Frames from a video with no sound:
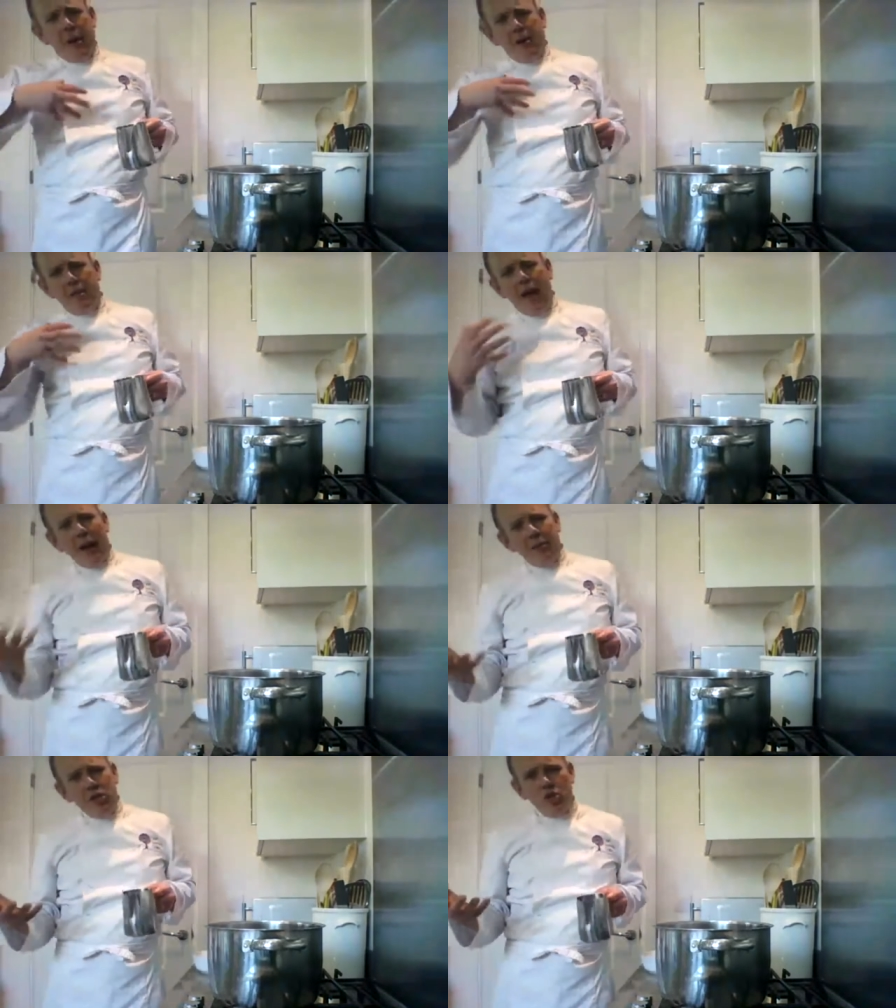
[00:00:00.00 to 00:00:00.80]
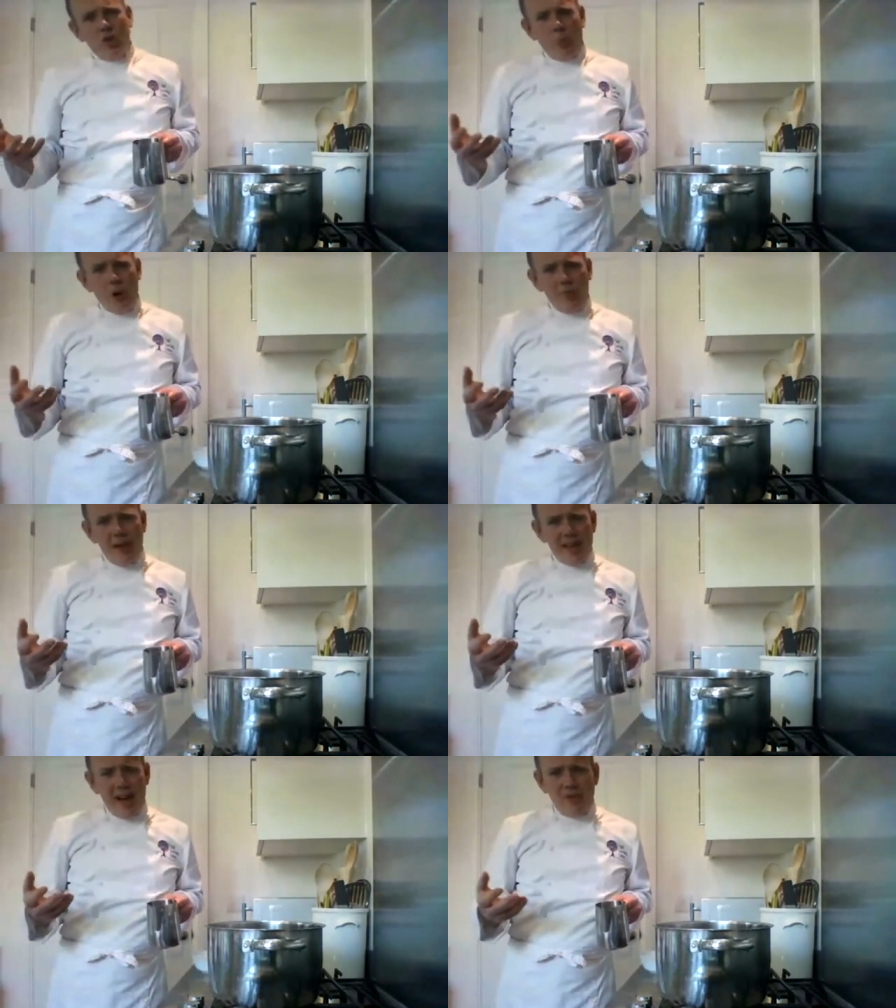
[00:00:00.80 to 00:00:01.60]
how much you'll want to
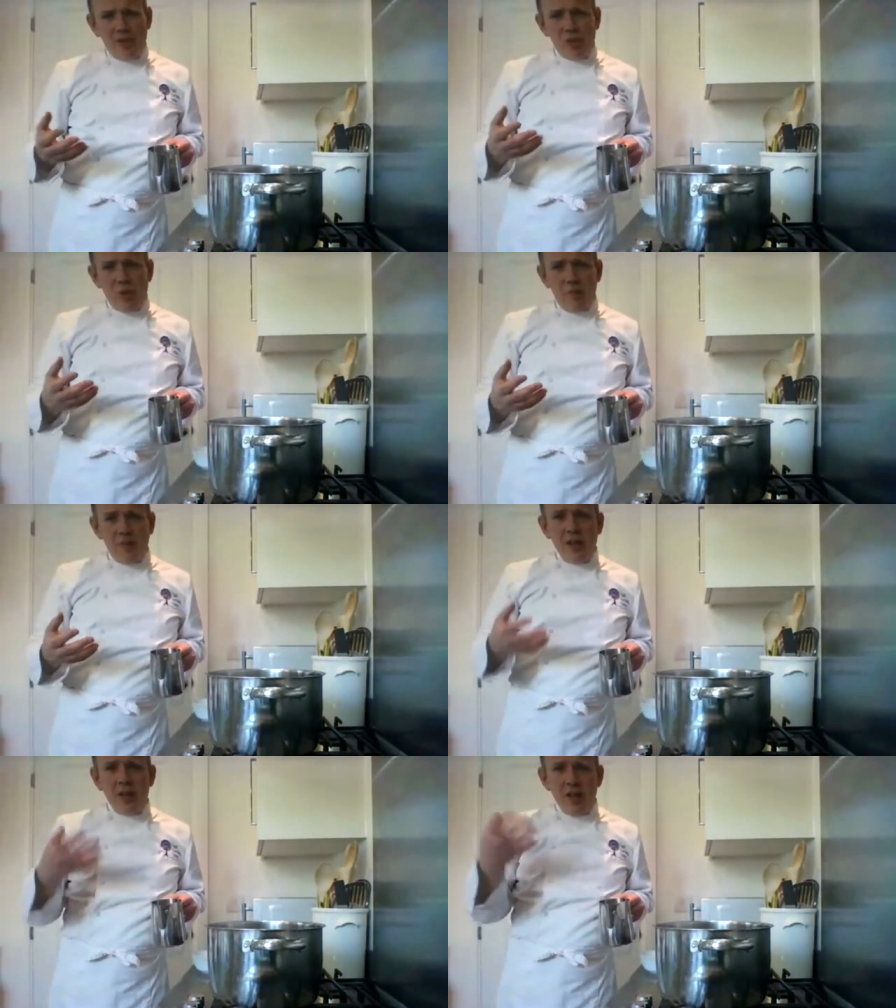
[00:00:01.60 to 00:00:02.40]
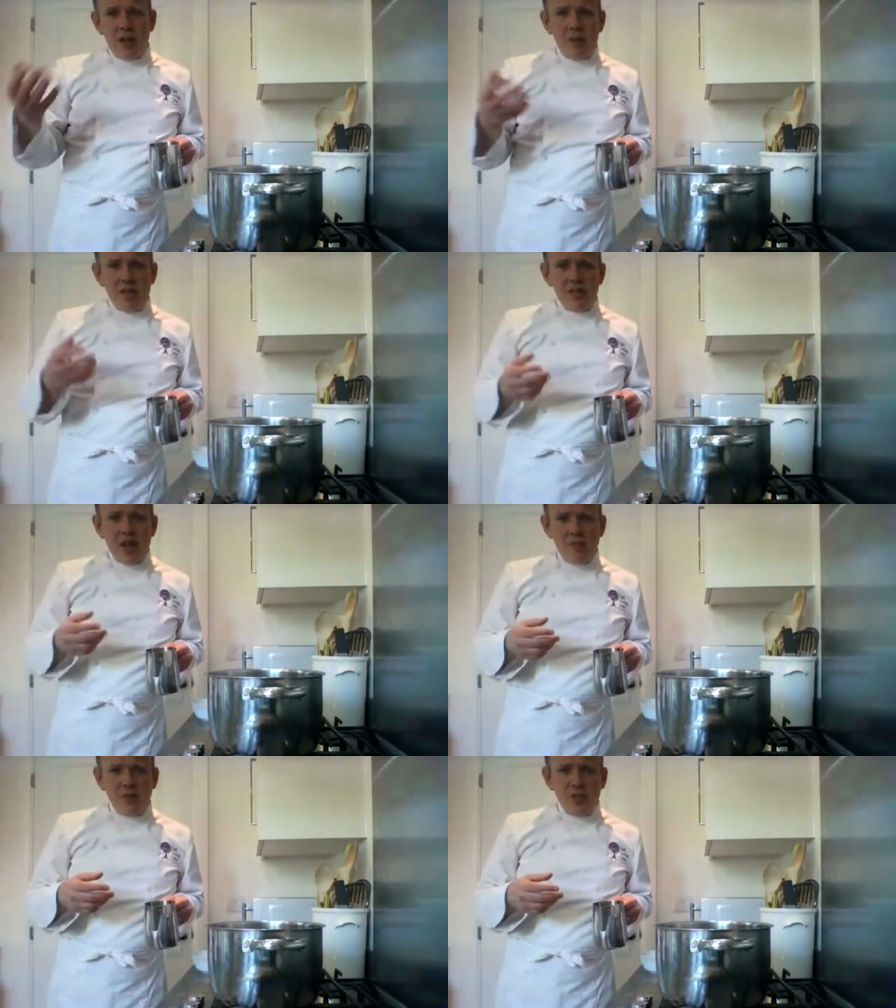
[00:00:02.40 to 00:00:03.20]
make out of this one. It's
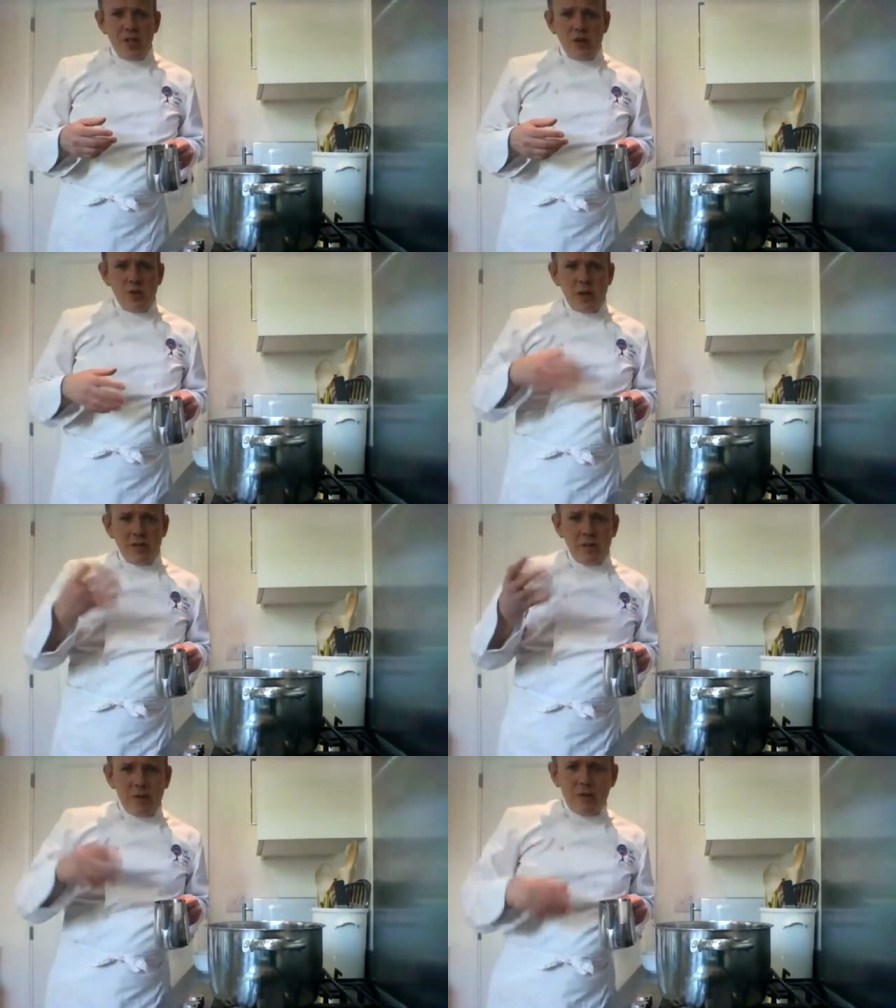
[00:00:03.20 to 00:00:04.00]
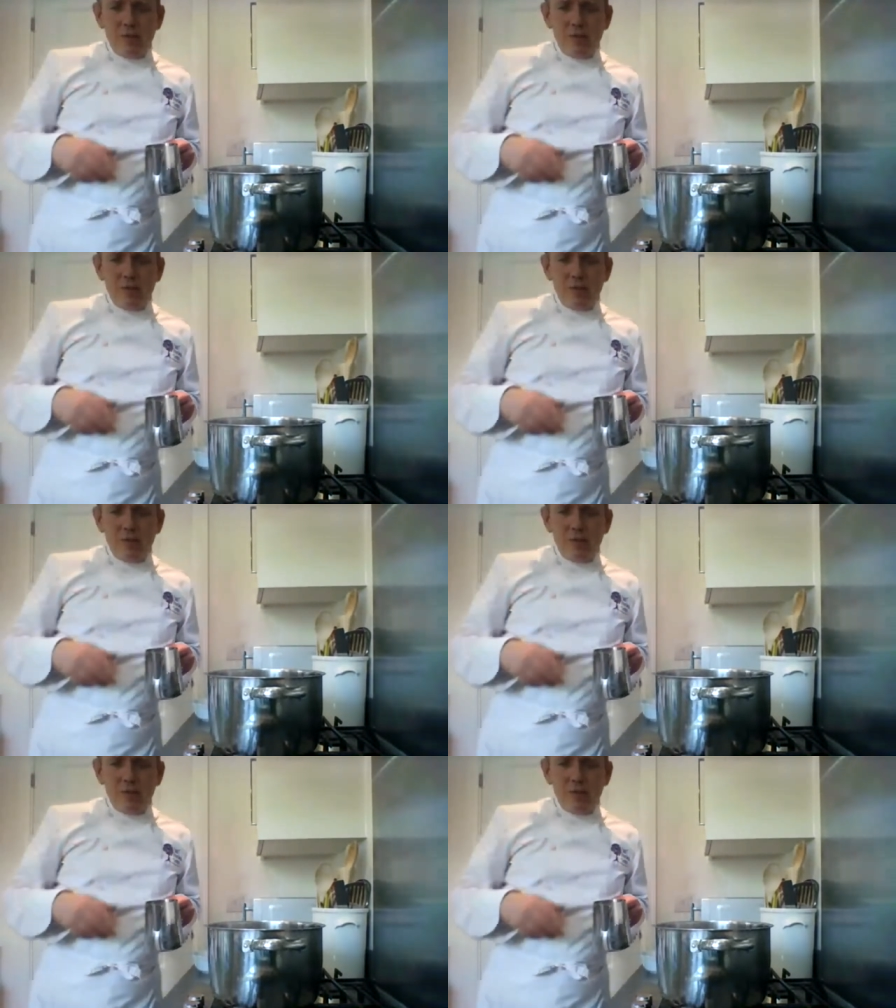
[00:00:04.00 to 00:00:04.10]
up to you. So we're going to have